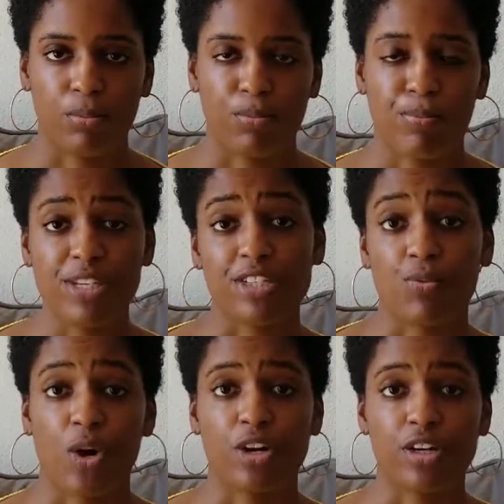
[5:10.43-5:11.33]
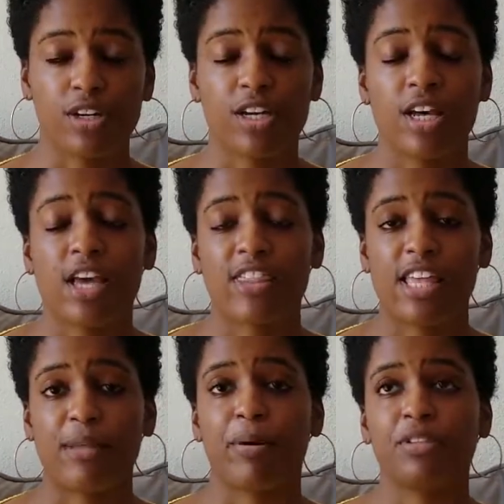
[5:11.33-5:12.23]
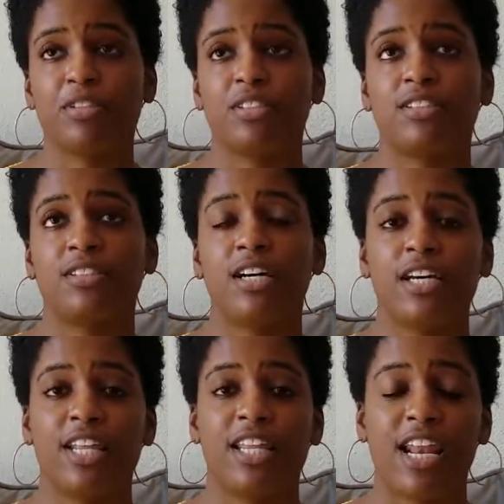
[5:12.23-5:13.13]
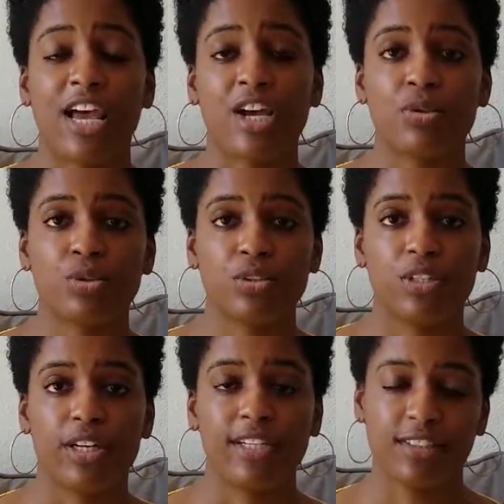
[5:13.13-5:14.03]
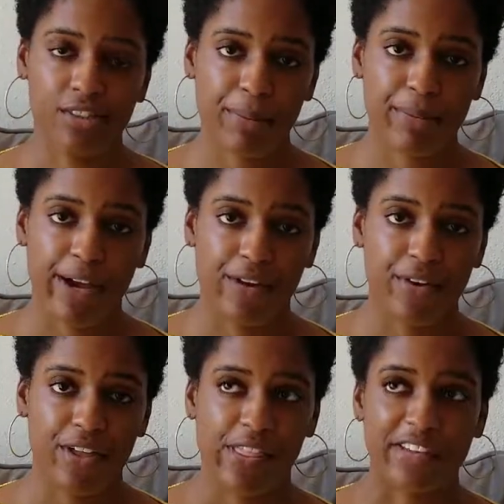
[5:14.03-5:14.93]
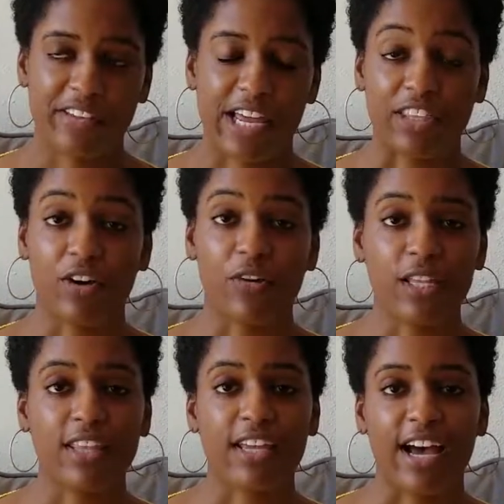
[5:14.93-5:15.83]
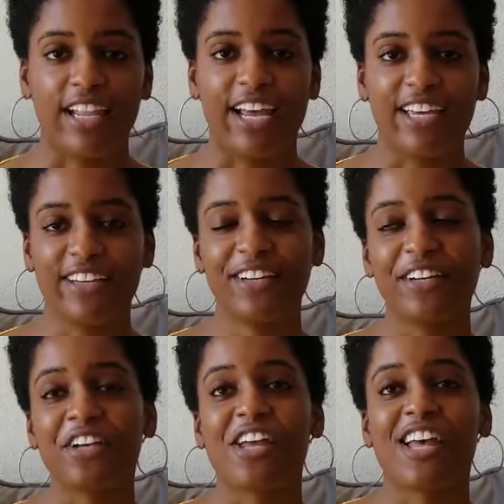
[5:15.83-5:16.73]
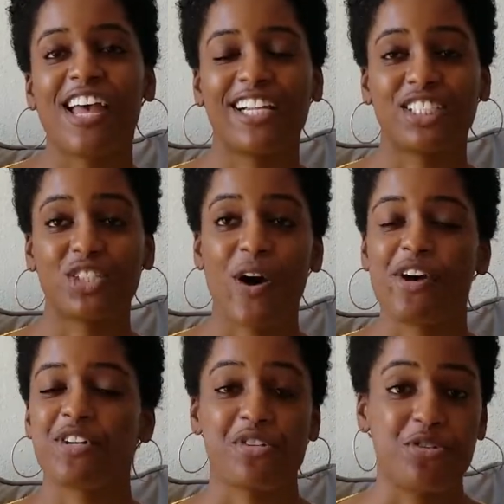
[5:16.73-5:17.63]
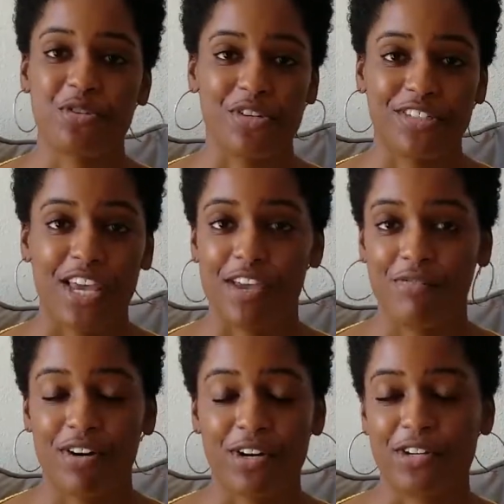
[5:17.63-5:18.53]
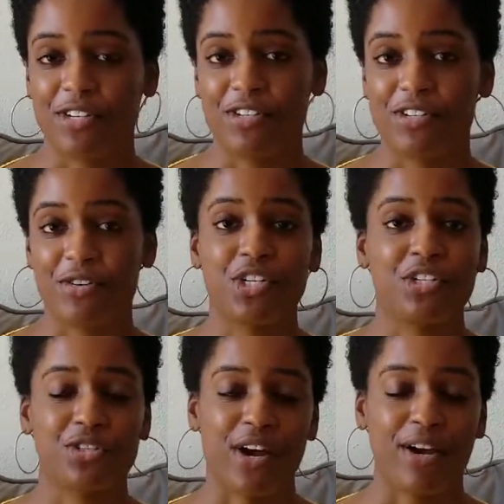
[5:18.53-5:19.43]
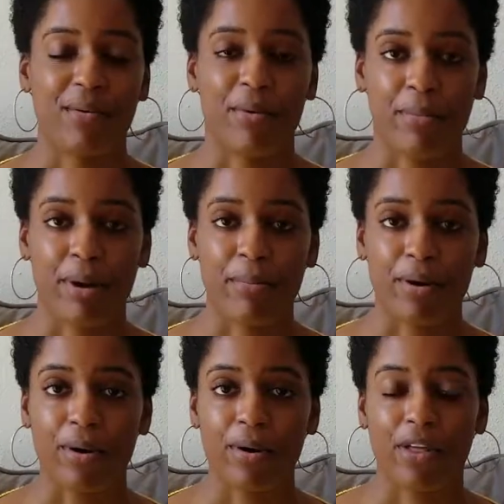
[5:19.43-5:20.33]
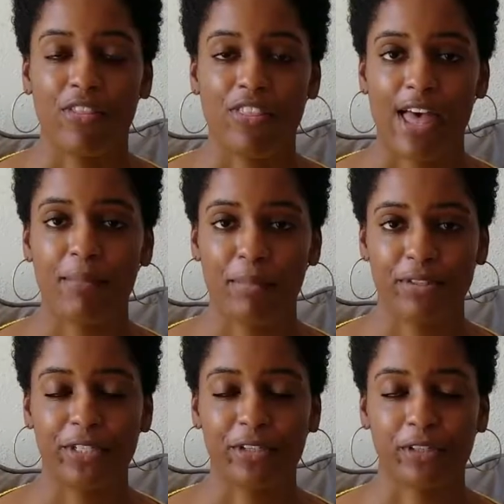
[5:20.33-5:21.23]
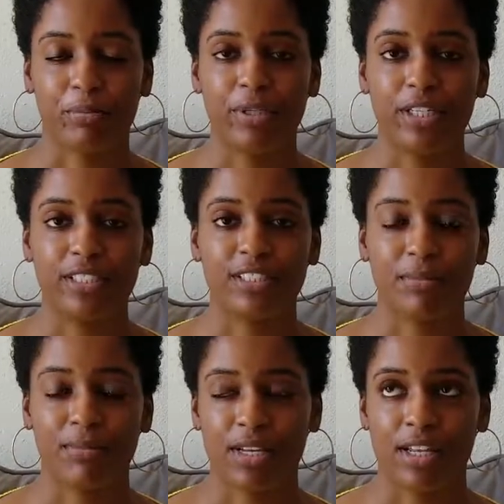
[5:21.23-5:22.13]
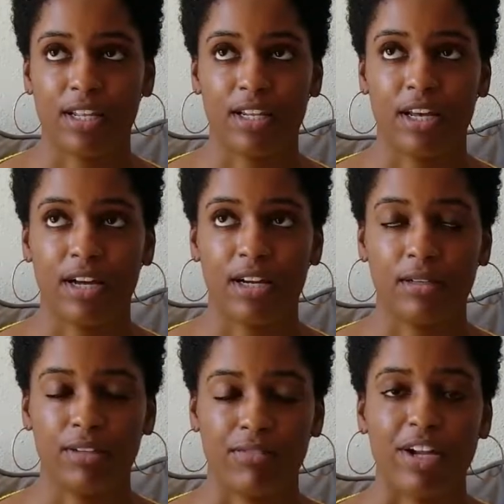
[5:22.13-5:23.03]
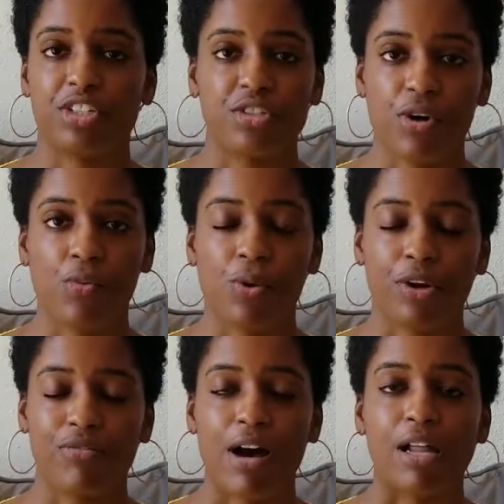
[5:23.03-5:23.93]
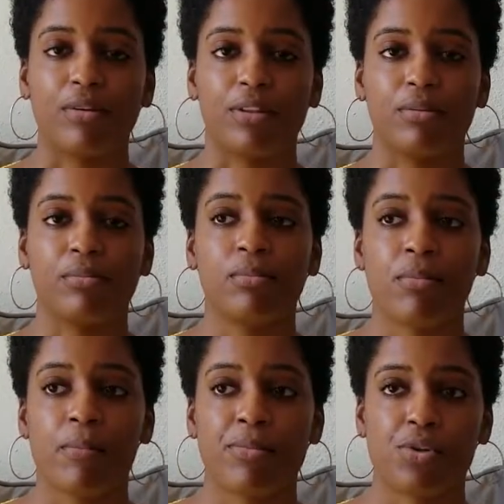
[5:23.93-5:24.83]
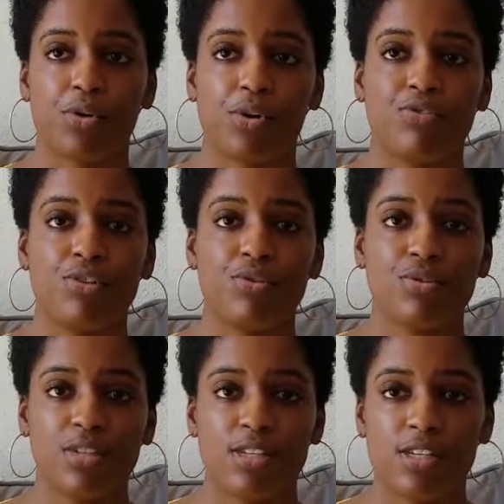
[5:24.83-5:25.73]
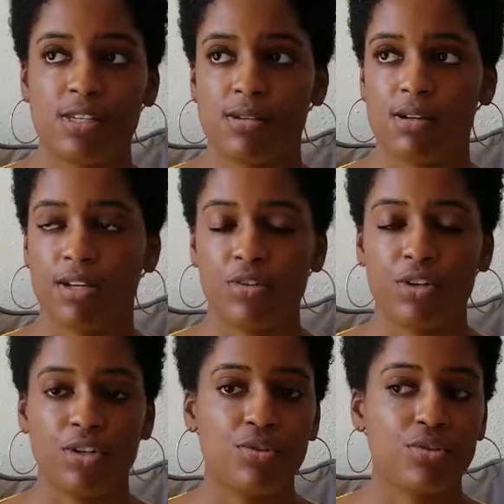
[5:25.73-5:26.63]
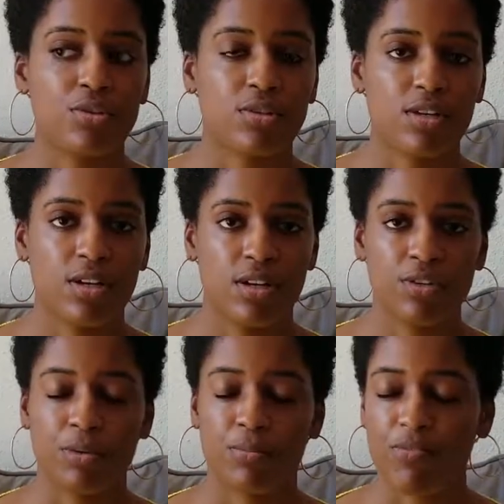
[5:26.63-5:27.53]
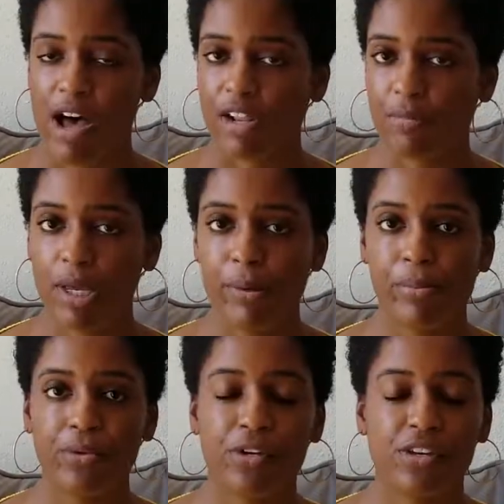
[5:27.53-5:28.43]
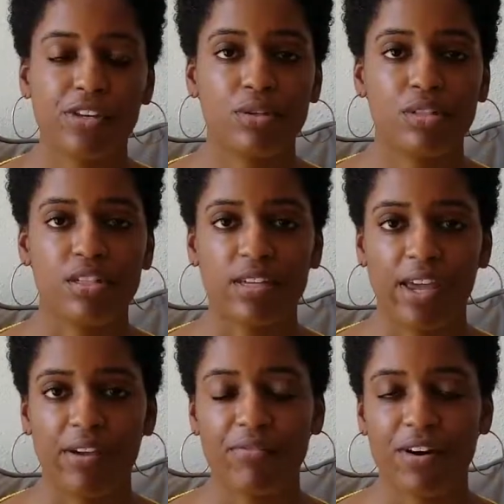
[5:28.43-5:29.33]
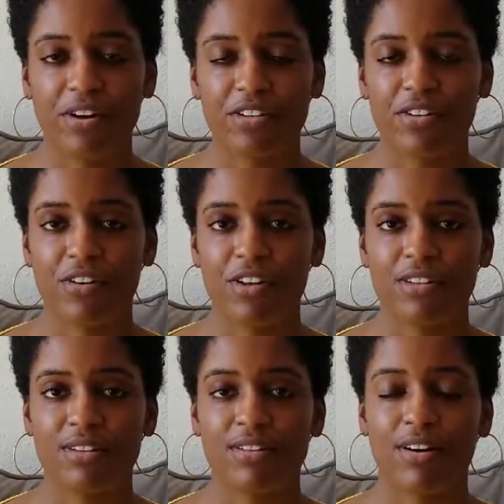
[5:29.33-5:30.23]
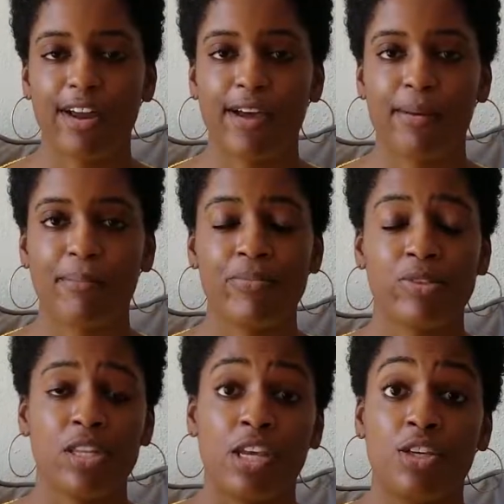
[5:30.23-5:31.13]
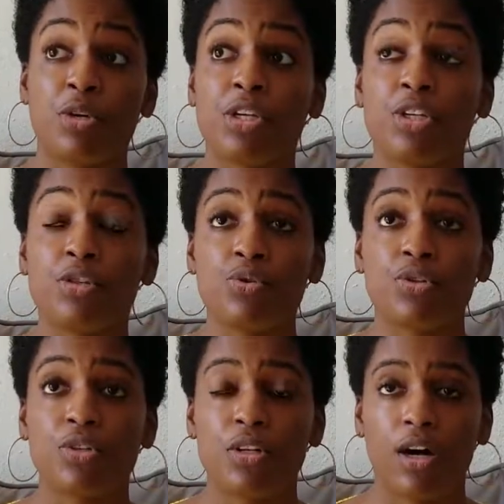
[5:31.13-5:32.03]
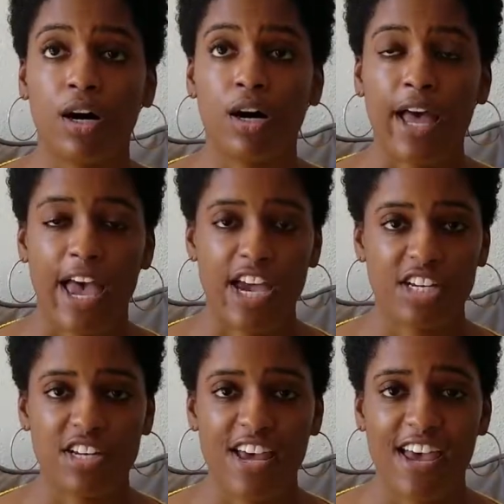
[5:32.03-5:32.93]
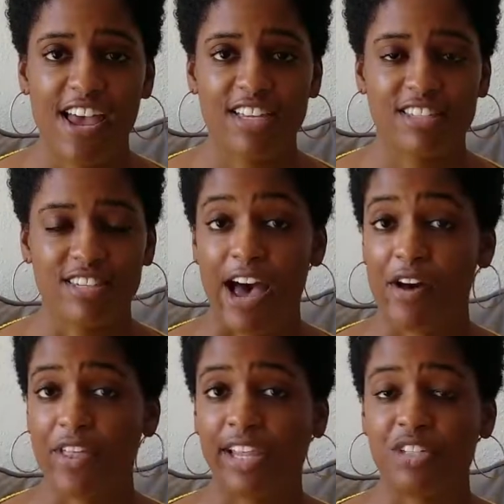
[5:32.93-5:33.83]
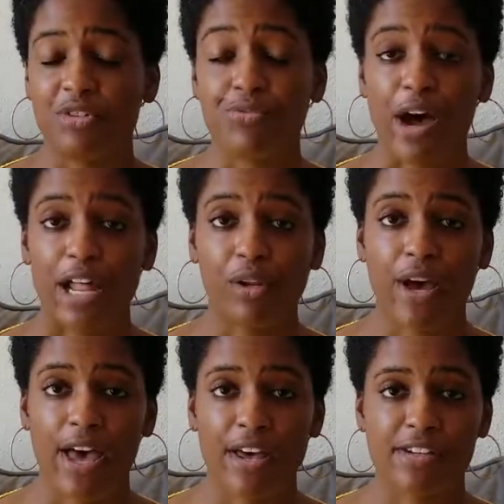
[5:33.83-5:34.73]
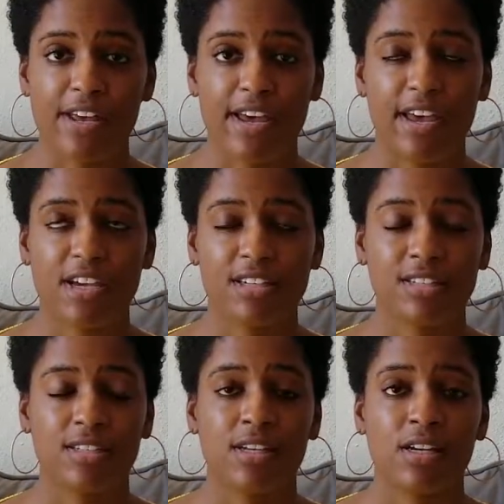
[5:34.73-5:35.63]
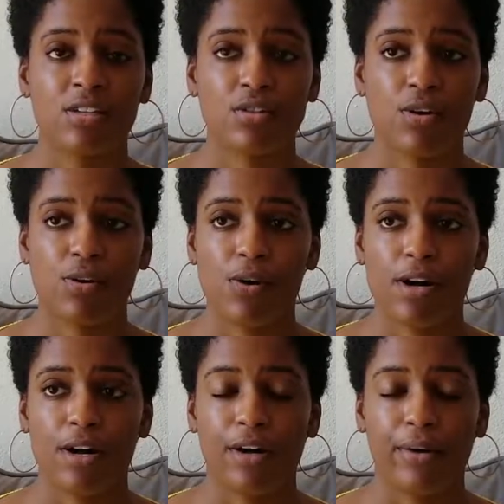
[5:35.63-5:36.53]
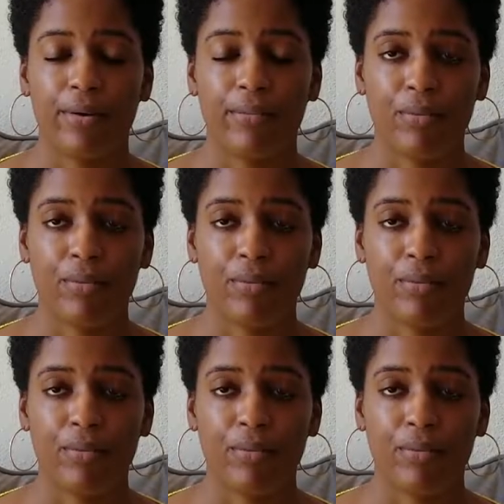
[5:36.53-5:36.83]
piece of work that the person has done, and then I go to their Instagram account, and that's like the only thing I like. And so I'll just use the save function, so just so I can remember that particular piece, and if I just don't want to follow them. So if you see, you could follow people, you can use the save function on Instagram. You could use hashtags. Now they let you follow hashtags. So